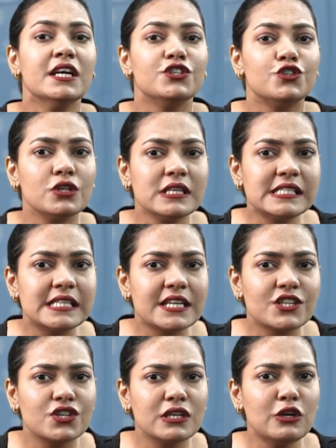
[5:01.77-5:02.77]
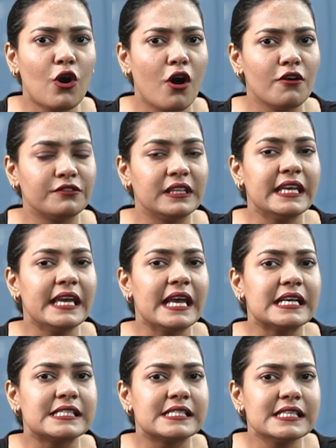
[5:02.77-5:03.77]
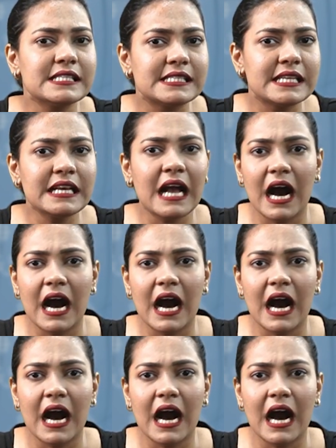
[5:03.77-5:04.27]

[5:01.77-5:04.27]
jurisdiction of the existing